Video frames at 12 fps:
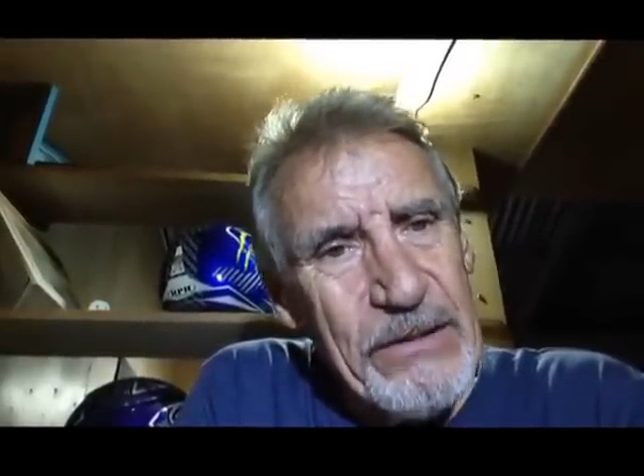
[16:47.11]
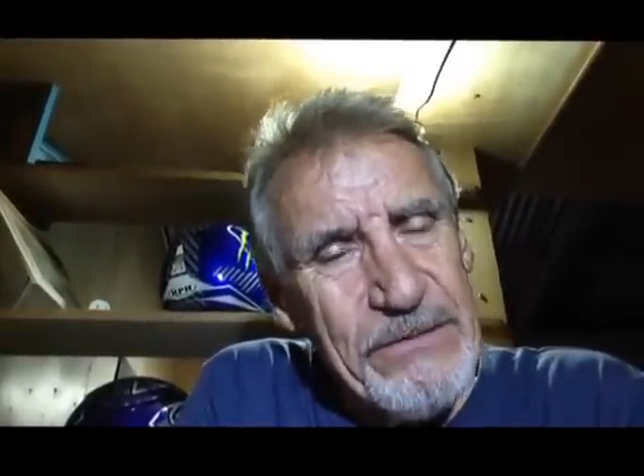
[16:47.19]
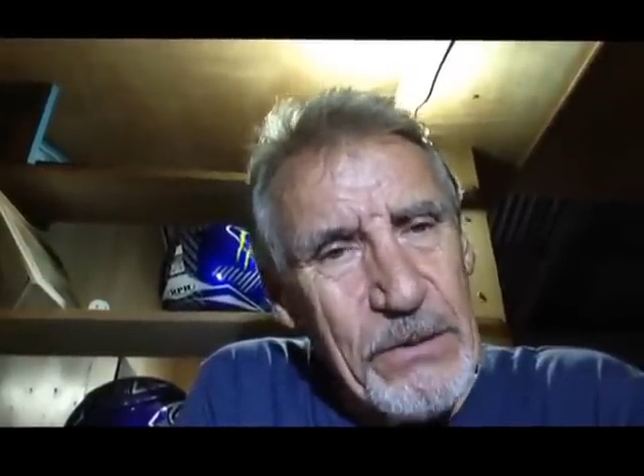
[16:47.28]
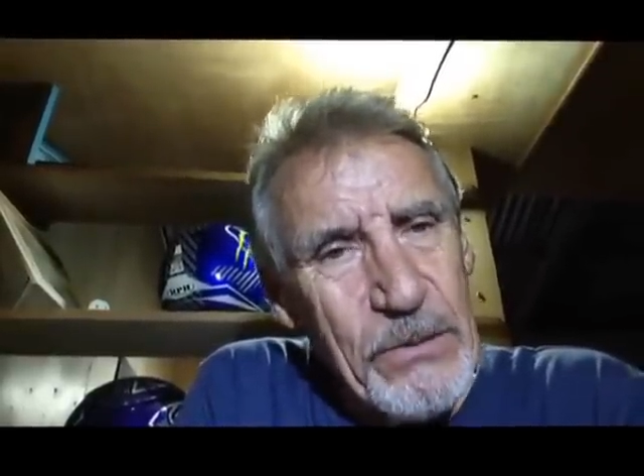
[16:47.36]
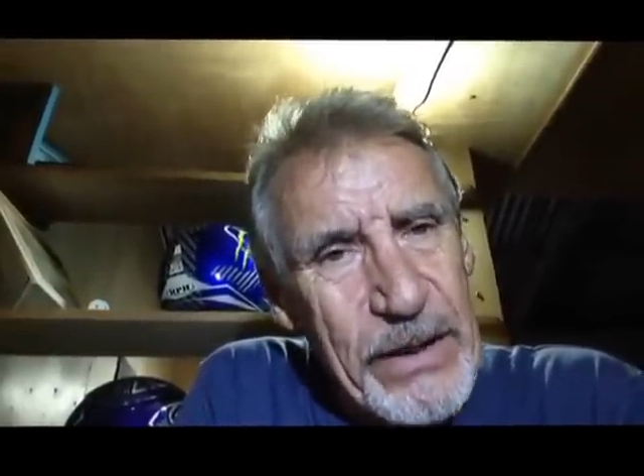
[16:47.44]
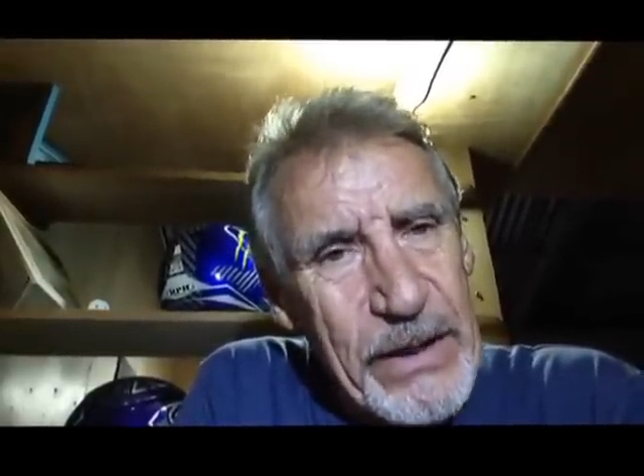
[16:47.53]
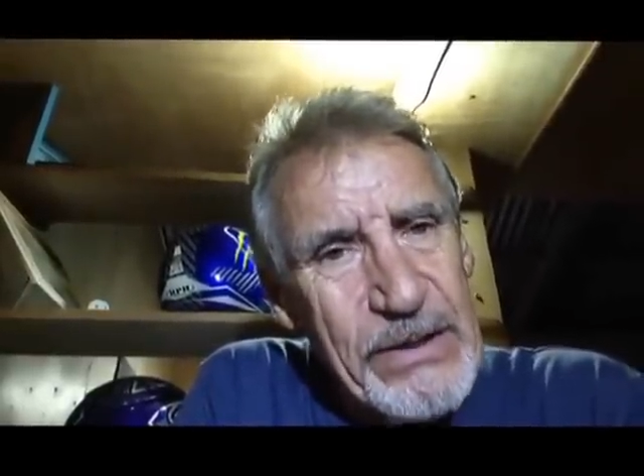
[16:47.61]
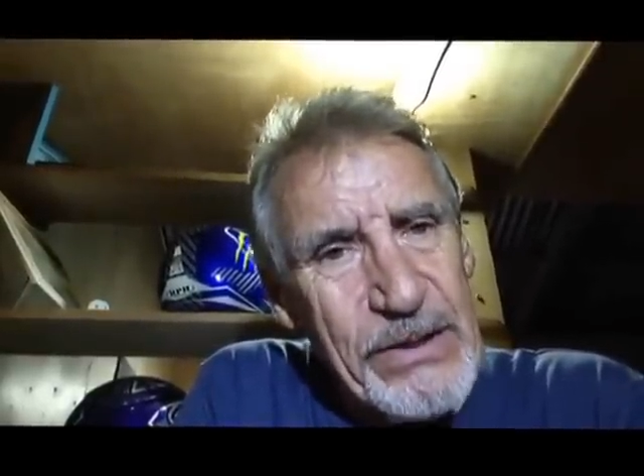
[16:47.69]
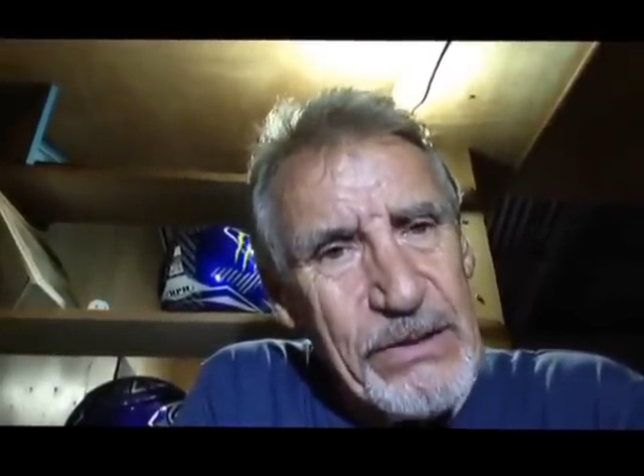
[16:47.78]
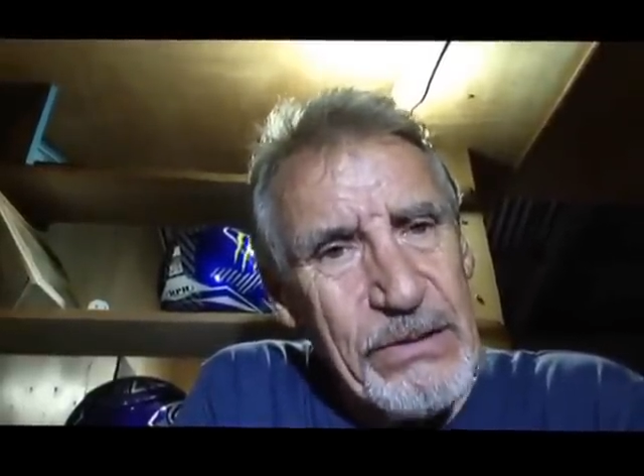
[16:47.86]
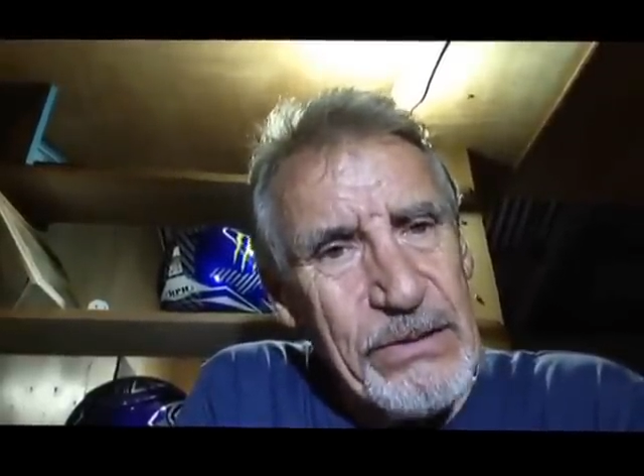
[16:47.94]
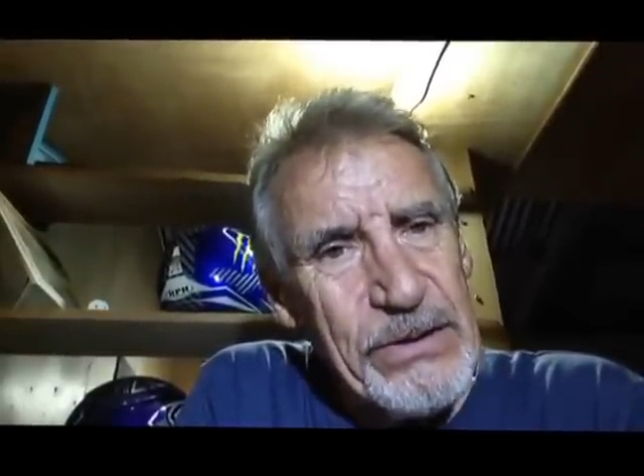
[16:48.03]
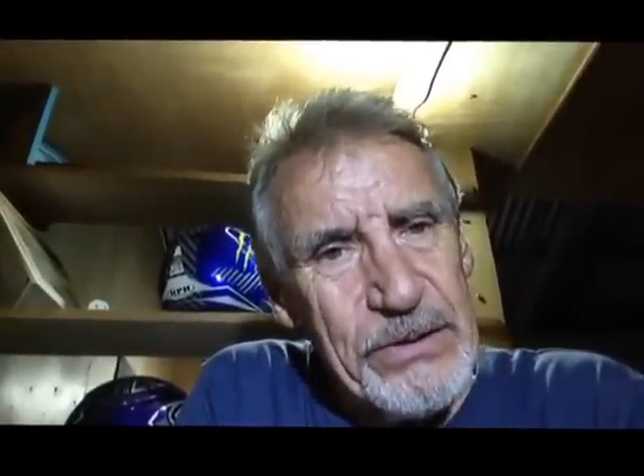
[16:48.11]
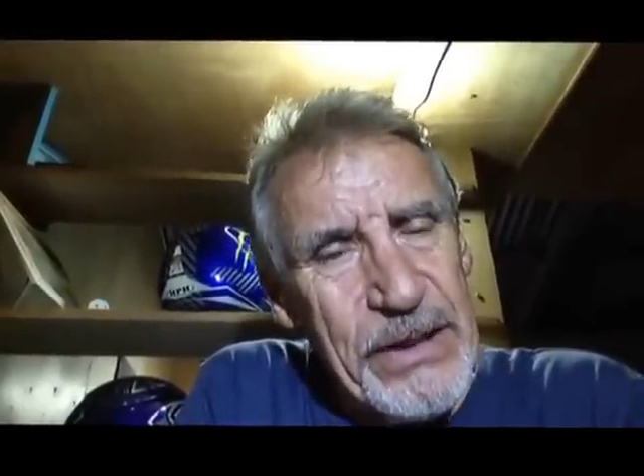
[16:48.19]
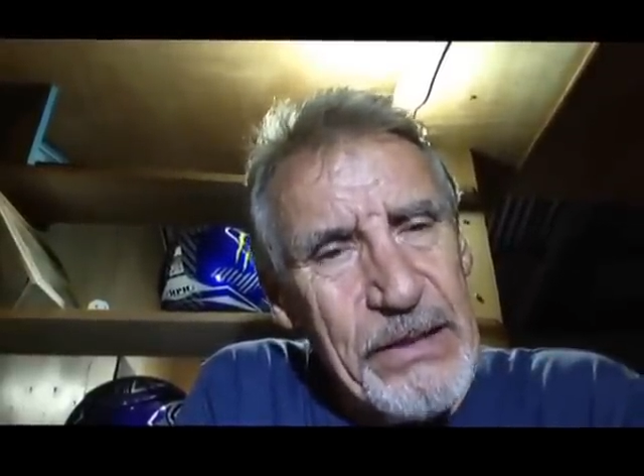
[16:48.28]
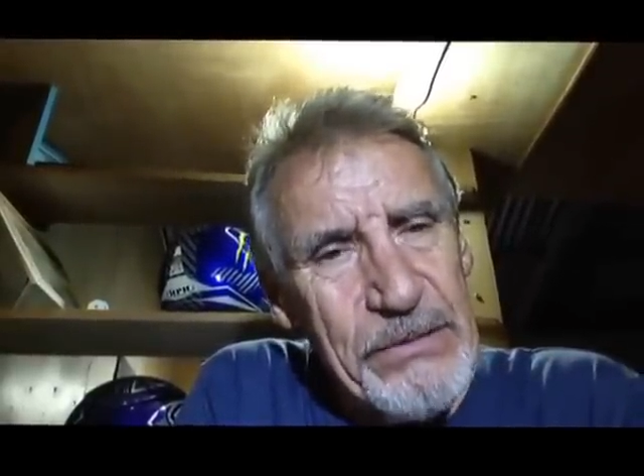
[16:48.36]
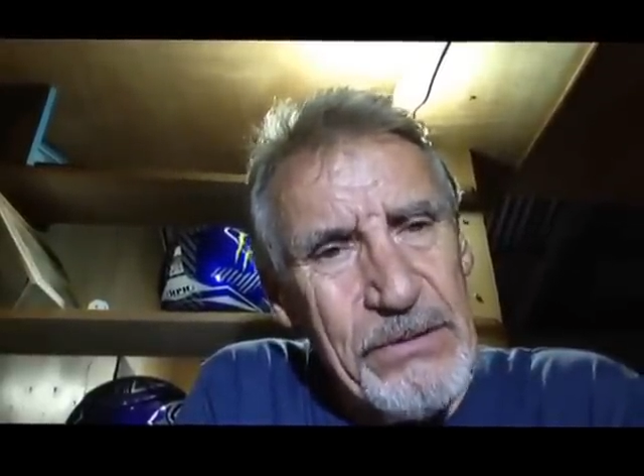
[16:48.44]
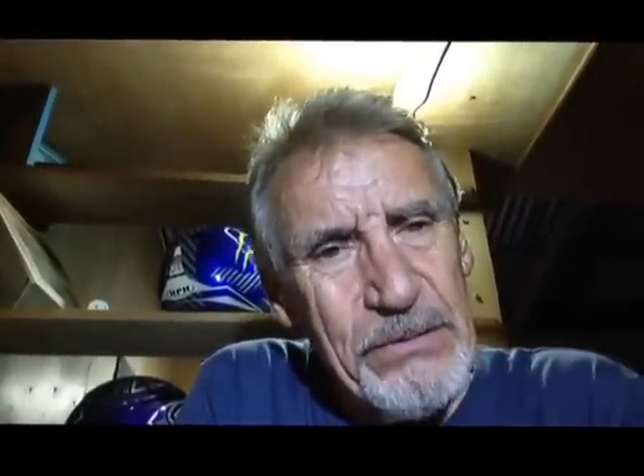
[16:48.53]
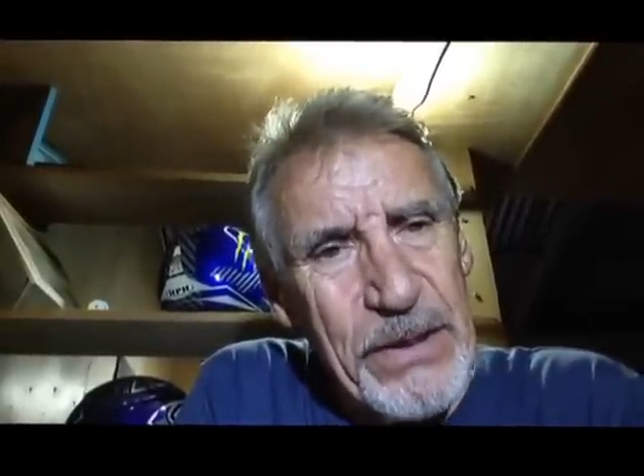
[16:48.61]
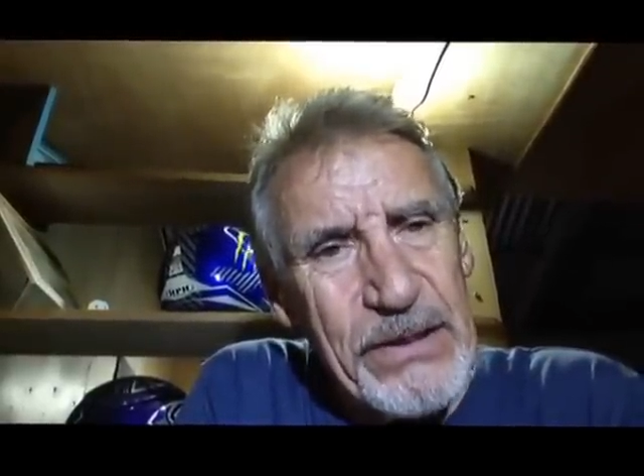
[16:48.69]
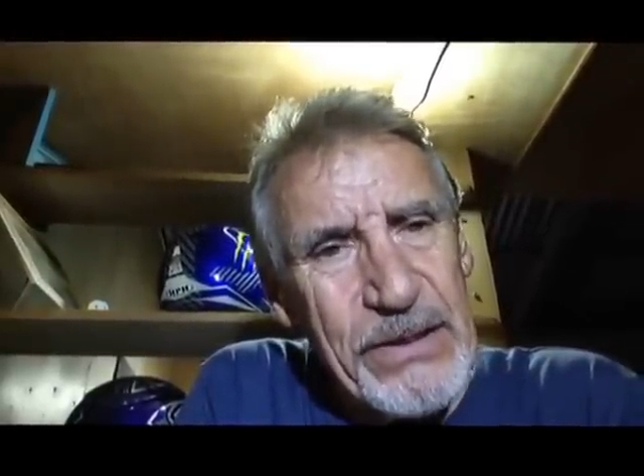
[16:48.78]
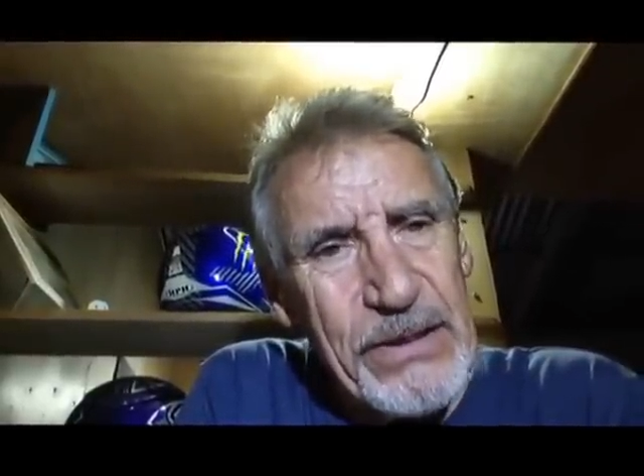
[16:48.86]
how do they look with